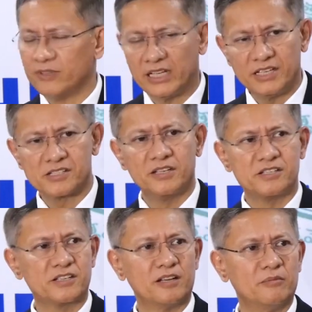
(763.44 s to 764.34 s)
Various
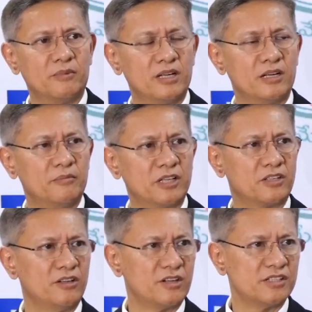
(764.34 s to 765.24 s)
digital
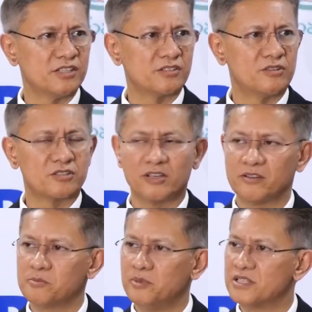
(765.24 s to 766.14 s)
methodologies also
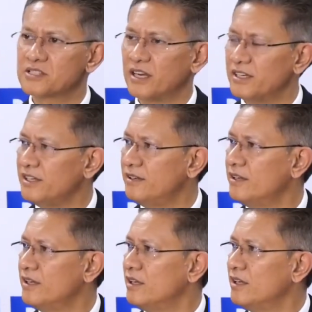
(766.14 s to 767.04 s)
have been studied.
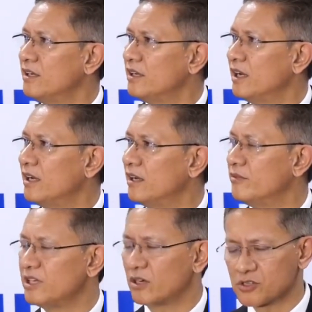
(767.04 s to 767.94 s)

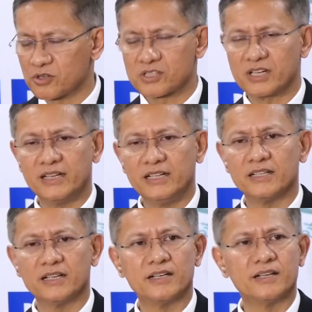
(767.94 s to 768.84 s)
We are also studying
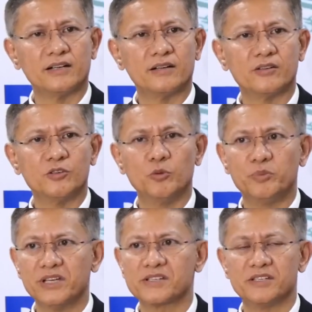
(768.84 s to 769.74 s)
the
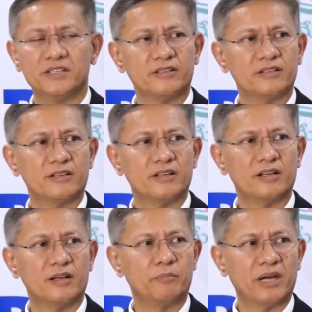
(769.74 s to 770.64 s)
UPSC
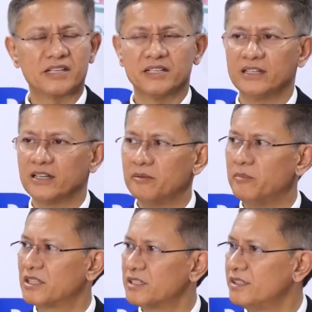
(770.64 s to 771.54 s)
pattern and a
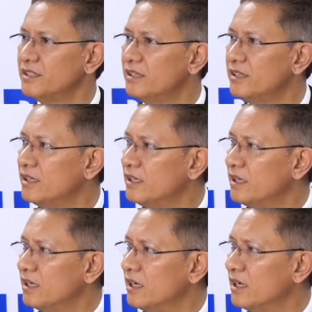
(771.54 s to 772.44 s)
method,
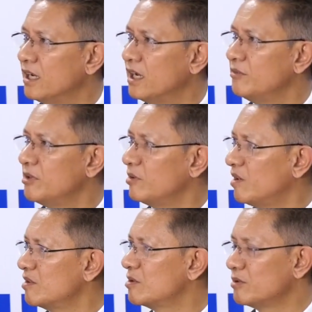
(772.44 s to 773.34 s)
and we
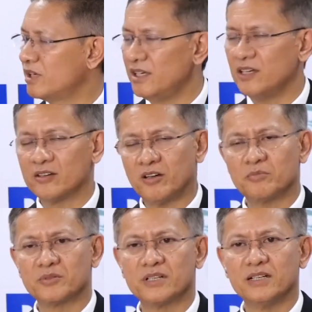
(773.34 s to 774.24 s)
want to really
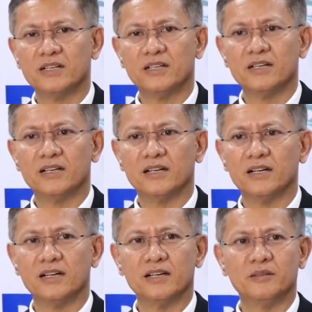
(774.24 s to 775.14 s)
adopt
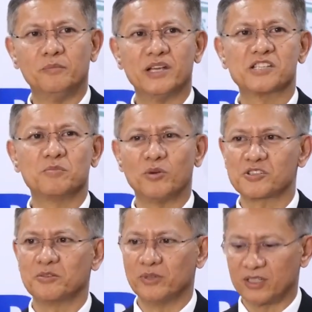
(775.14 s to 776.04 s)
the best
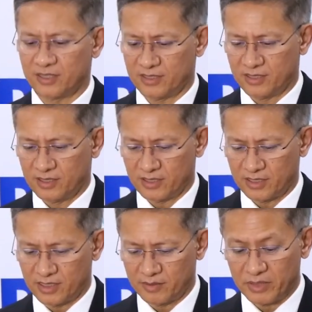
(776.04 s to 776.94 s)
possible
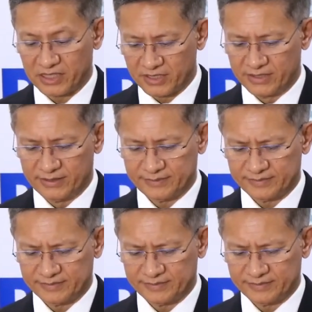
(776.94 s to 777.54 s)
method.